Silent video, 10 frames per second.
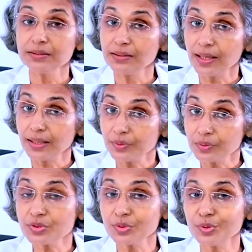And
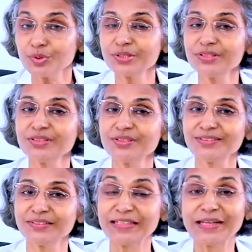also note that
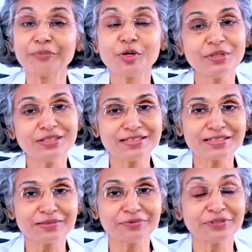the abdominal
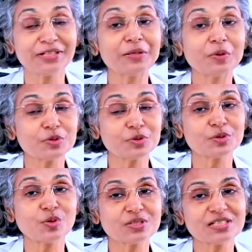discomfort and also the
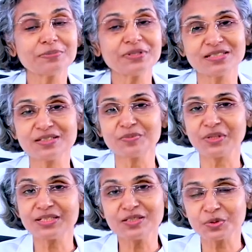constipation and
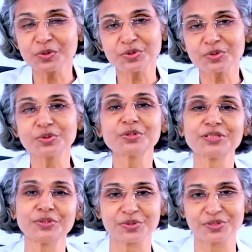piles also
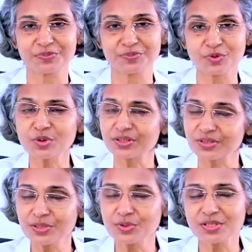reduced. Not
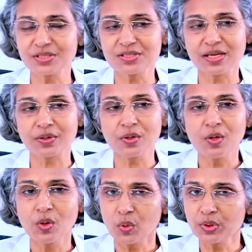reduced, it is
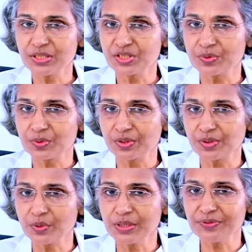
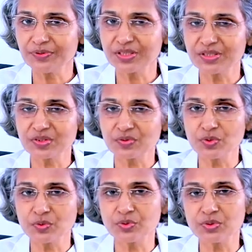only if it is
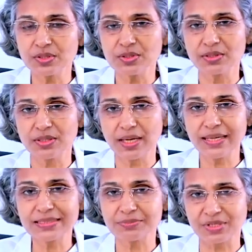few food
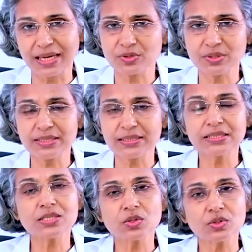items. Actually,
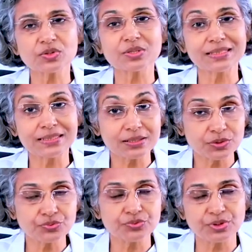it is also
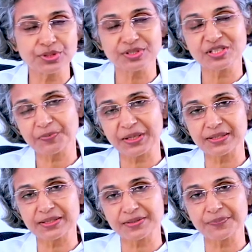related to food, this
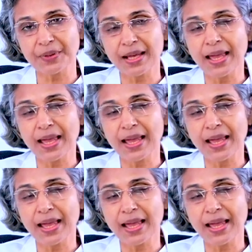piles.